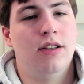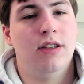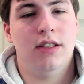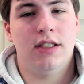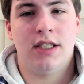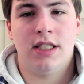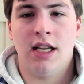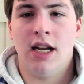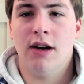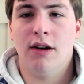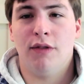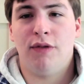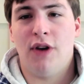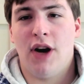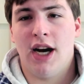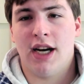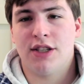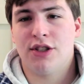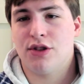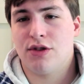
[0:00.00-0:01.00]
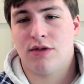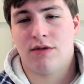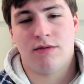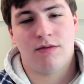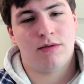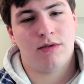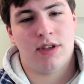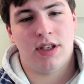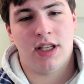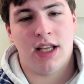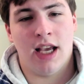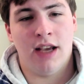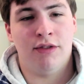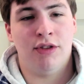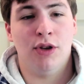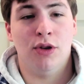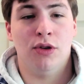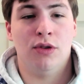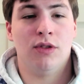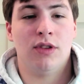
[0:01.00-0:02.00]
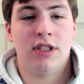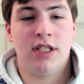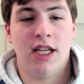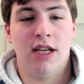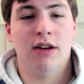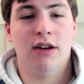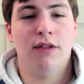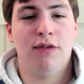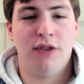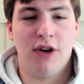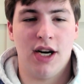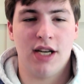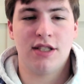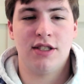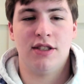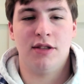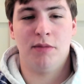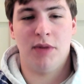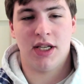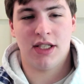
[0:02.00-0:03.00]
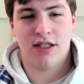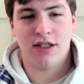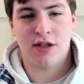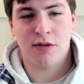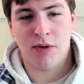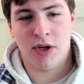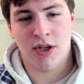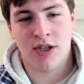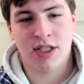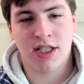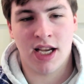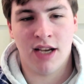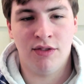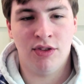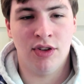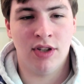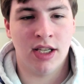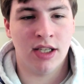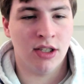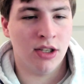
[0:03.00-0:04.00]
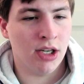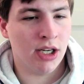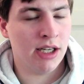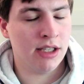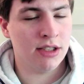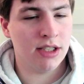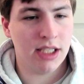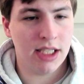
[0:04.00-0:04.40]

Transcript: De'Aaron Fox and Domantas Sabonis gave you their all.